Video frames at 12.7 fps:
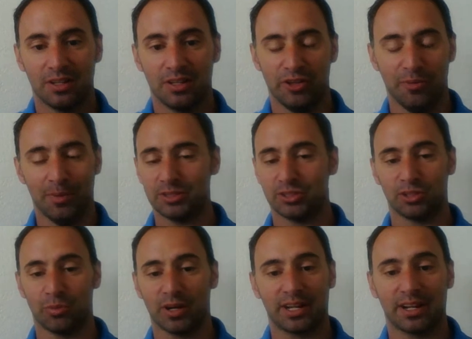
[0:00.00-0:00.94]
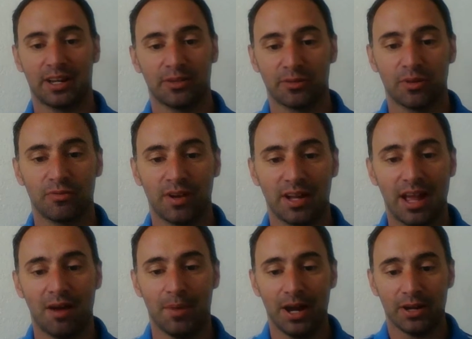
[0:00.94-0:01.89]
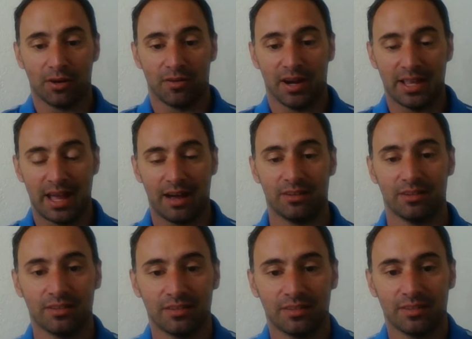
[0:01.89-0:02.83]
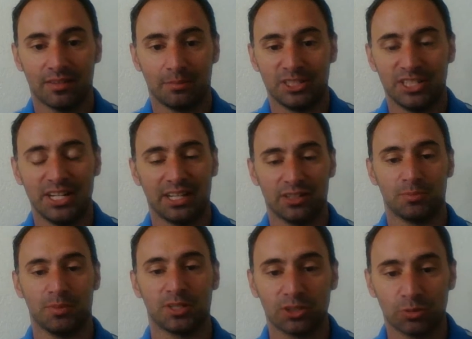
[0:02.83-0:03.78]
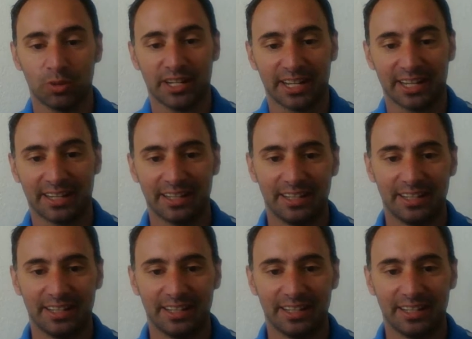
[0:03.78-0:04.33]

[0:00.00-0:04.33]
Your muscles are working on their own right now. Mine are right now. I'm sitting, this muscle's working.